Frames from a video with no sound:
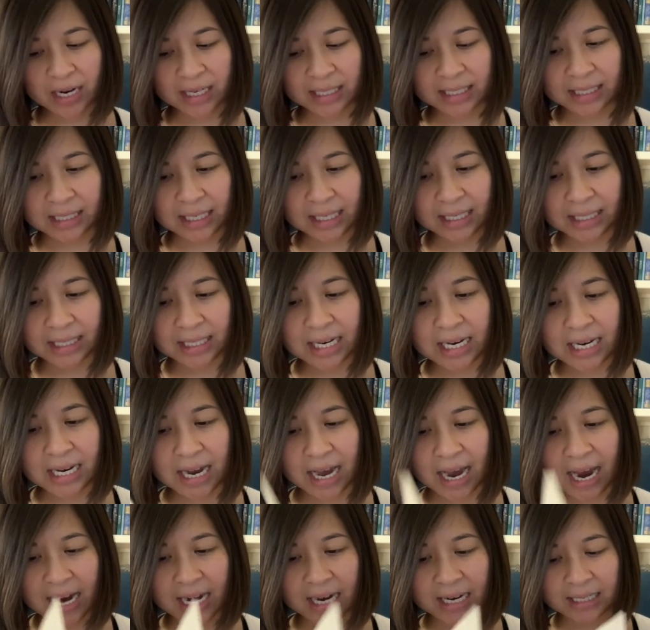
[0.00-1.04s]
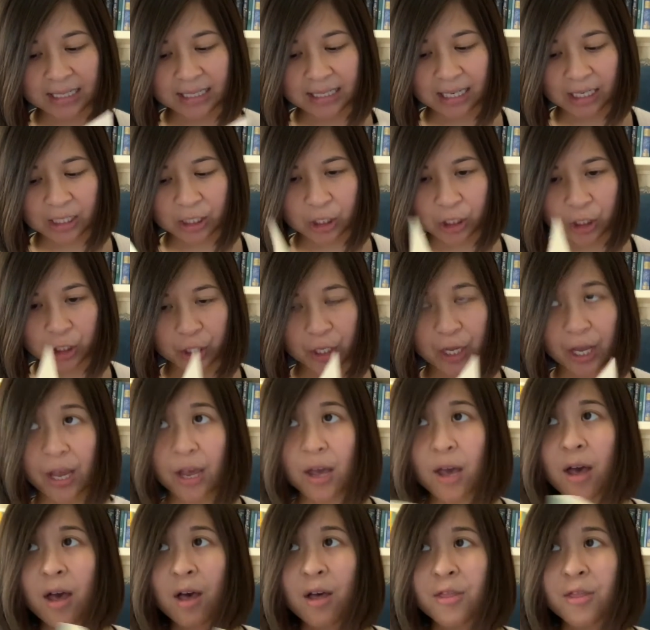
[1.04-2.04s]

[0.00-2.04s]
to 69 essentially,